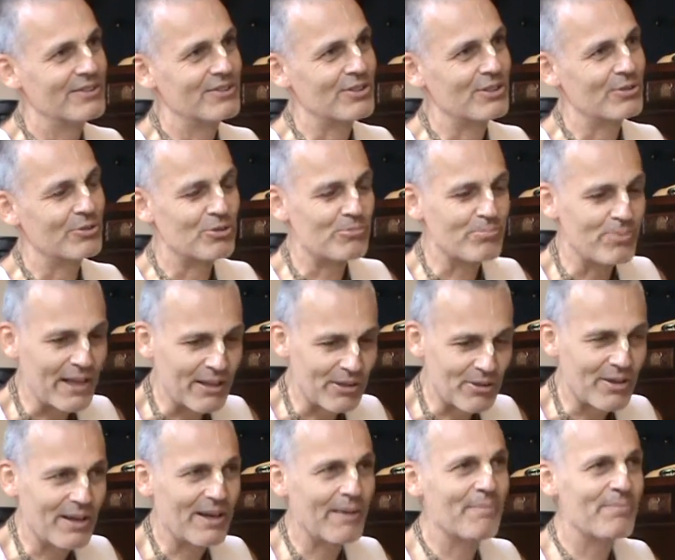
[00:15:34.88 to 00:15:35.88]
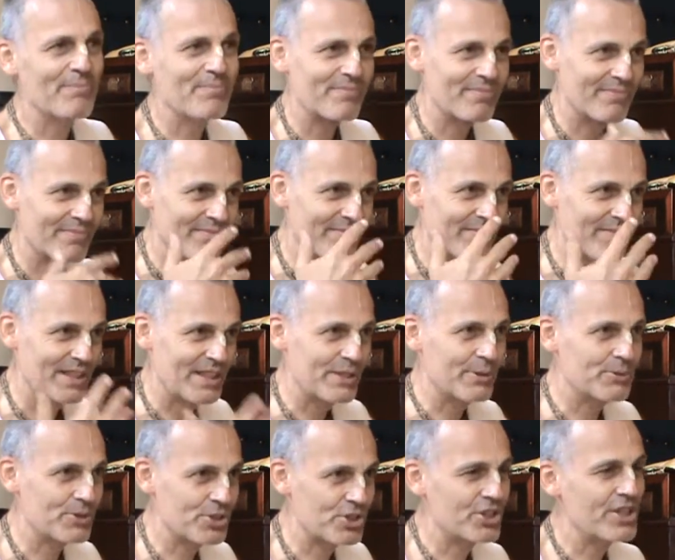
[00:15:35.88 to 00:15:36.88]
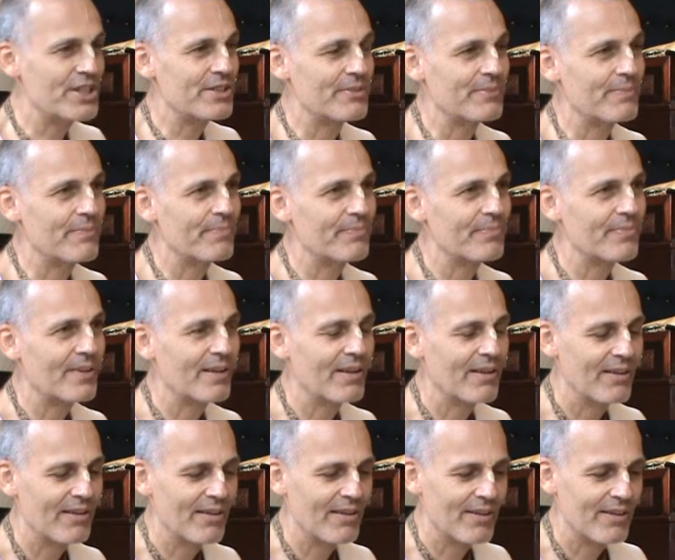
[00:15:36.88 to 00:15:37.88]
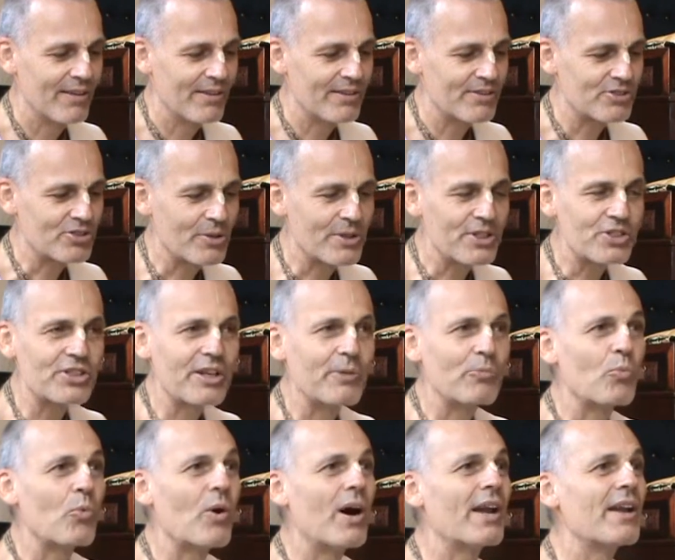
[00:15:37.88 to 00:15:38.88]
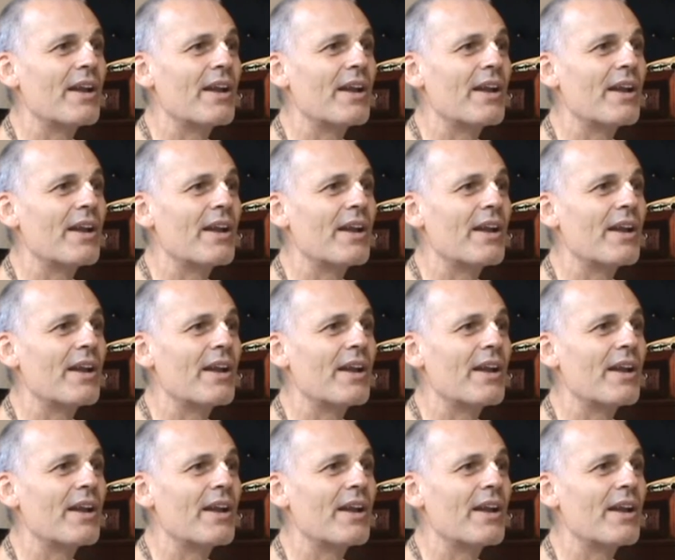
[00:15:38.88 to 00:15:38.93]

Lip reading: So Lord Balaram, he was cheated. So he said